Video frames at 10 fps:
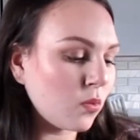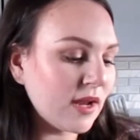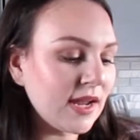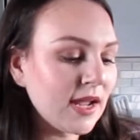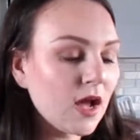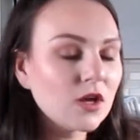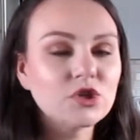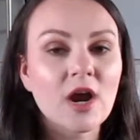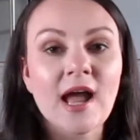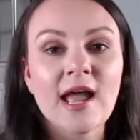We
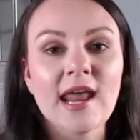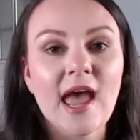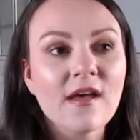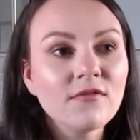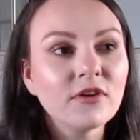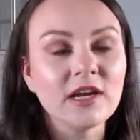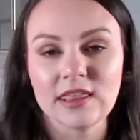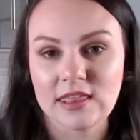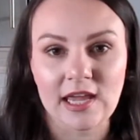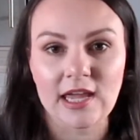tried
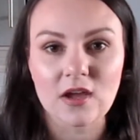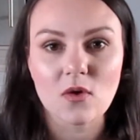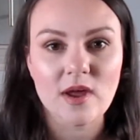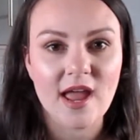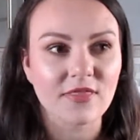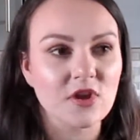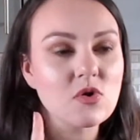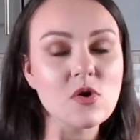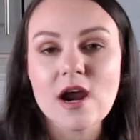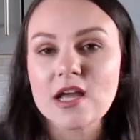everything. We had the
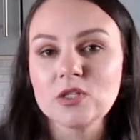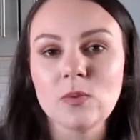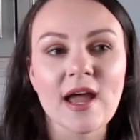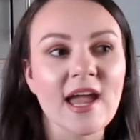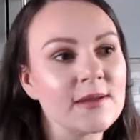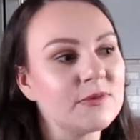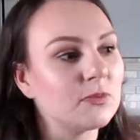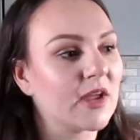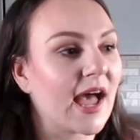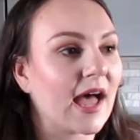Clorox
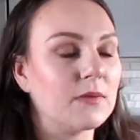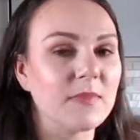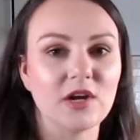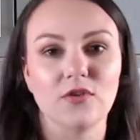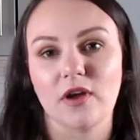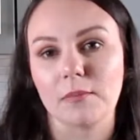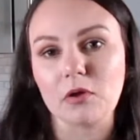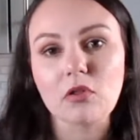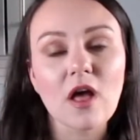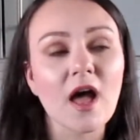wipes, we had
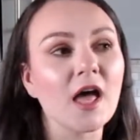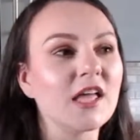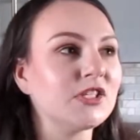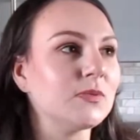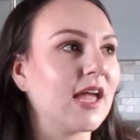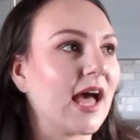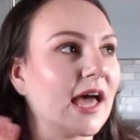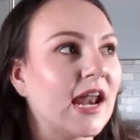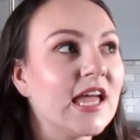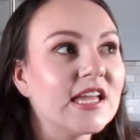microfiber cloths, we
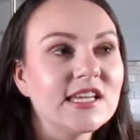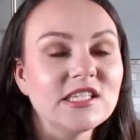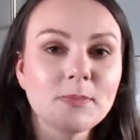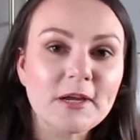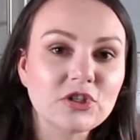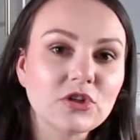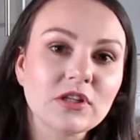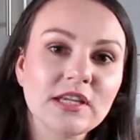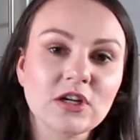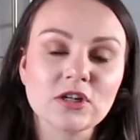had special
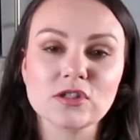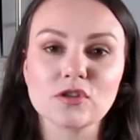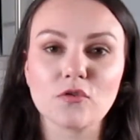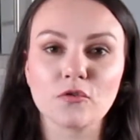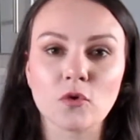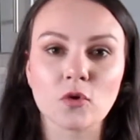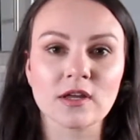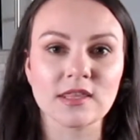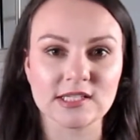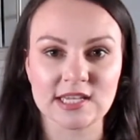cleaners
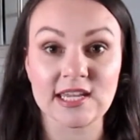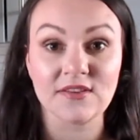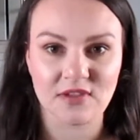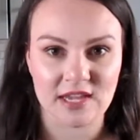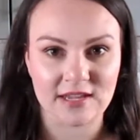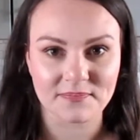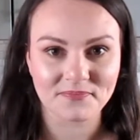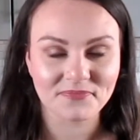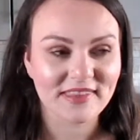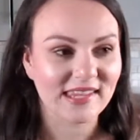for the TV.
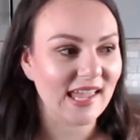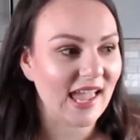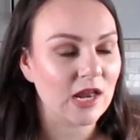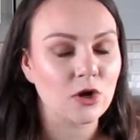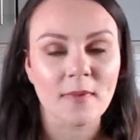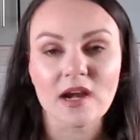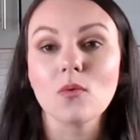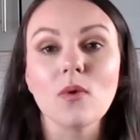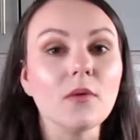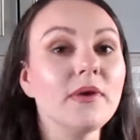And no
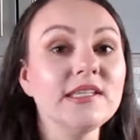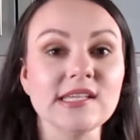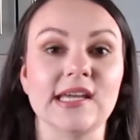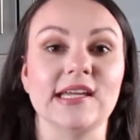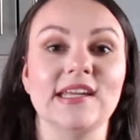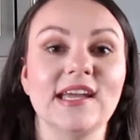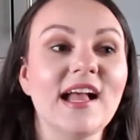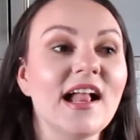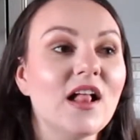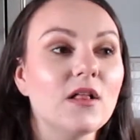matter what we did,
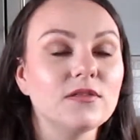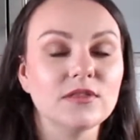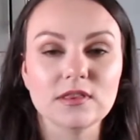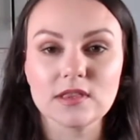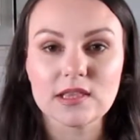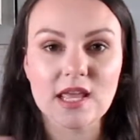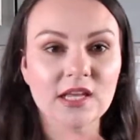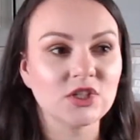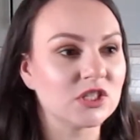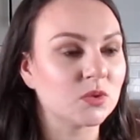
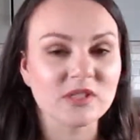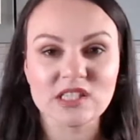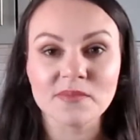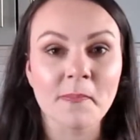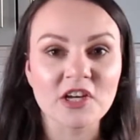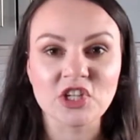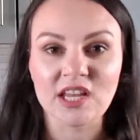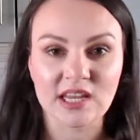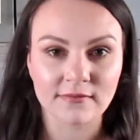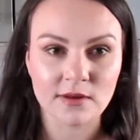it just would smudge
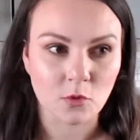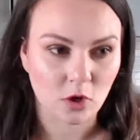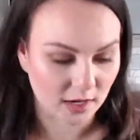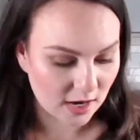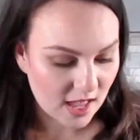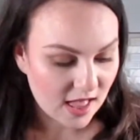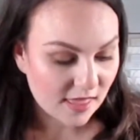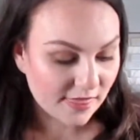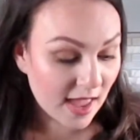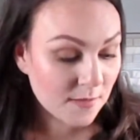it even more.
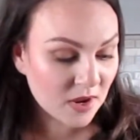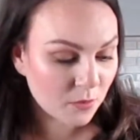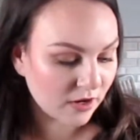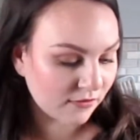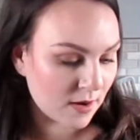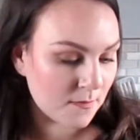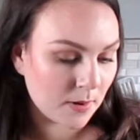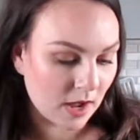Then my boyfriend